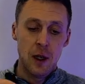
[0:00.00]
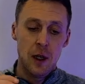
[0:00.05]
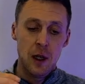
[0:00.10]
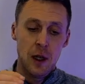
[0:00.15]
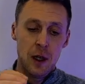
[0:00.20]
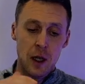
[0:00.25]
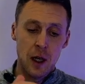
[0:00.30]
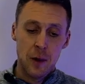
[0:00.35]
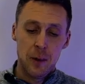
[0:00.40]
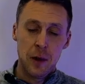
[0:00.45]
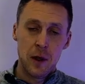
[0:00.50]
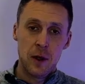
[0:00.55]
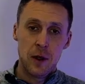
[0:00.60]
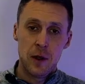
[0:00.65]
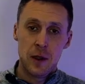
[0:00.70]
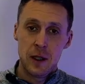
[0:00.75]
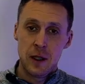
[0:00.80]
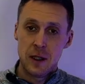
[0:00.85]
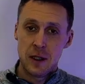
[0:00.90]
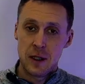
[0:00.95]
The upper
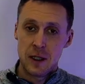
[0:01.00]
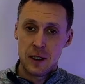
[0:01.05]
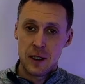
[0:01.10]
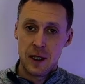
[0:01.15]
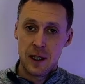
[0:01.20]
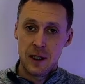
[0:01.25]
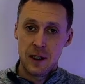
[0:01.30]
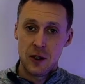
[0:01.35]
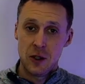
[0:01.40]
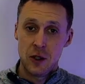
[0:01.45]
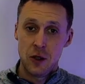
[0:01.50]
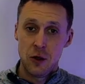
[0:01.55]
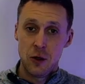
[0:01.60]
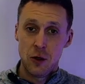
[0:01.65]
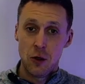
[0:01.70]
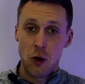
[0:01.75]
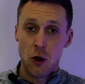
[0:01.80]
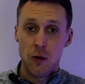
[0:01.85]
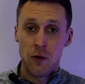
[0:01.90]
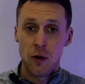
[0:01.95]
is designed to
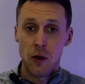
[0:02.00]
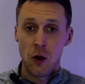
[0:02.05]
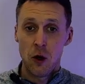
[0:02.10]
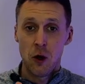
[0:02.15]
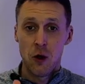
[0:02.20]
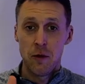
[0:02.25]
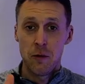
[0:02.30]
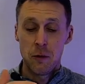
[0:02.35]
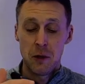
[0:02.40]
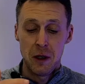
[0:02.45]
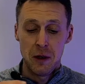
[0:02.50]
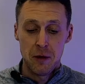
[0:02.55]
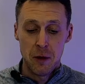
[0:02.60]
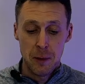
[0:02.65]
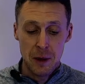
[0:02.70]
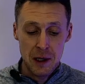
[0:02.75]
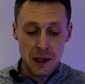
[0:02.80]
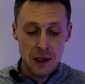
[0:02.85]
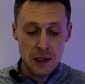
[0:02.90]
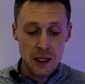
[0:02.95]
offer a lot of
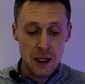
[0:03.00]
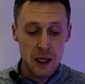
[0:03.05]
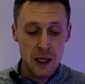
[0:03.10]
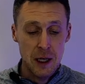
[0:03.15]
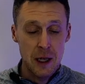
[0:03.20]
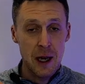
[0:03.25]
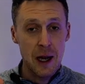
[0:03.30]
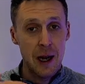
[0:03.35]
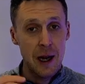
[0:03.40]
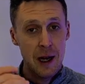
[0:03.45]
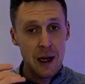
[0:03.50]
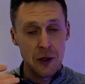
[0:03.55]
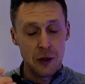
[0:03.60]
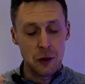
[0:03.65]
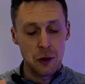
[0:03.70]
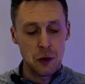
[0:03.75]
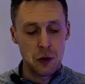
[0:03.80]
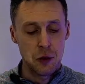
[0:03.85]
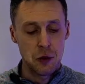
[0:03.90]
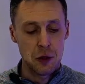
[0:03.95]
breathability and
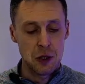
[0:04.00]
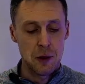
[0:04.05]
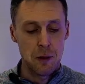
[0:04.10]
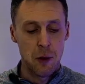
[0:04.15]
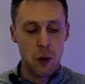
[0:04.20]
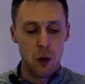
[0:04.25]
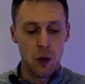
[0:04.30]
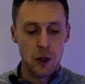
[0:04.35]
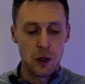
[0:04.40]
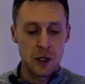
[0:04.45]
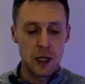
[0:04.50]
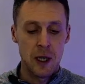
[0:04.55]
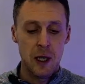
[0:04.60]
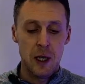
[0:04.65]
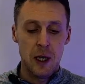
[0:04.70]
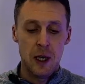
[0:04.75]
also support.